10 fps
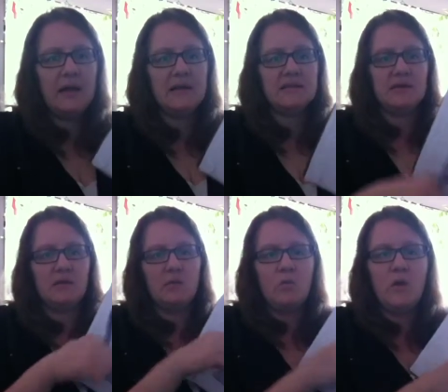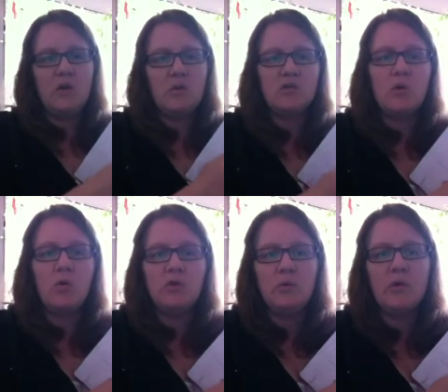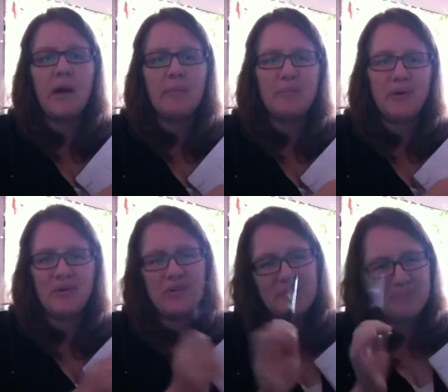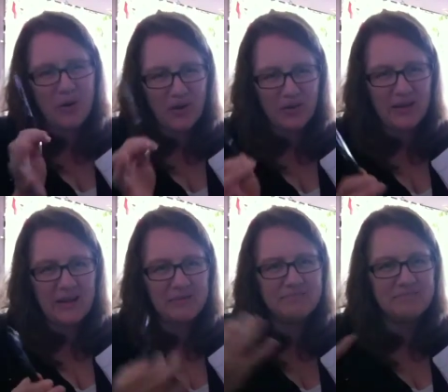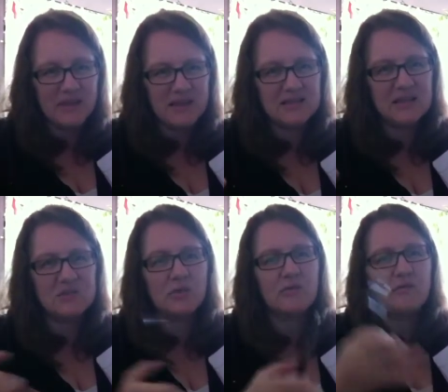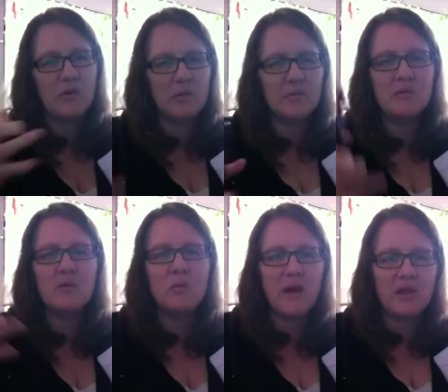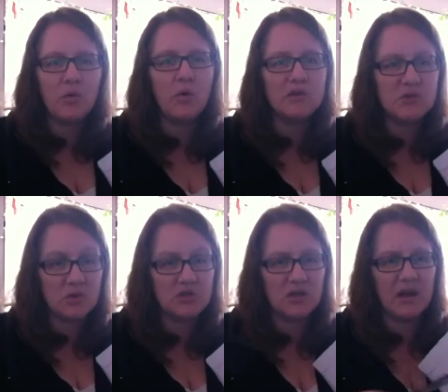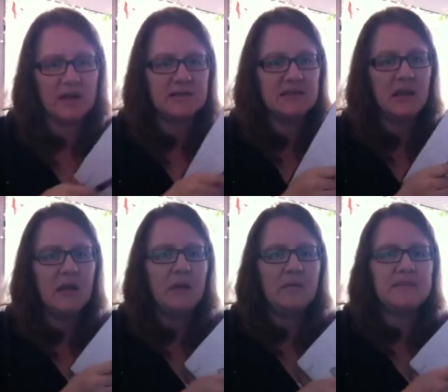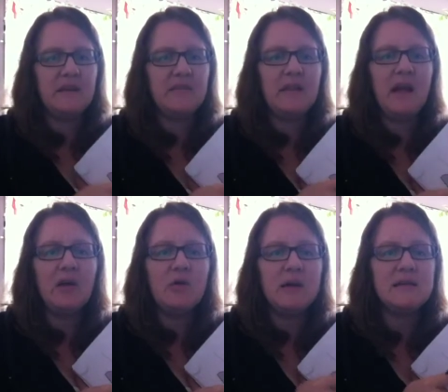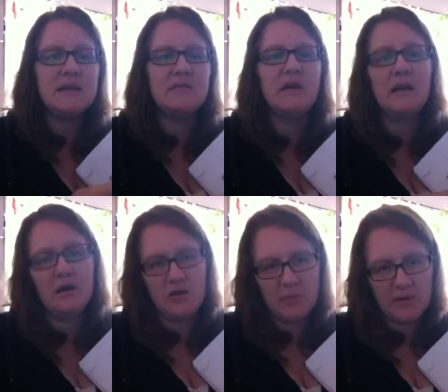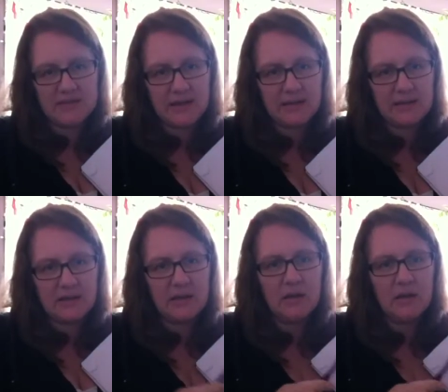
is what you were told you were at birth, partly, because that sort of formed the way you were socialized. But it's definitely how you identify and how you present.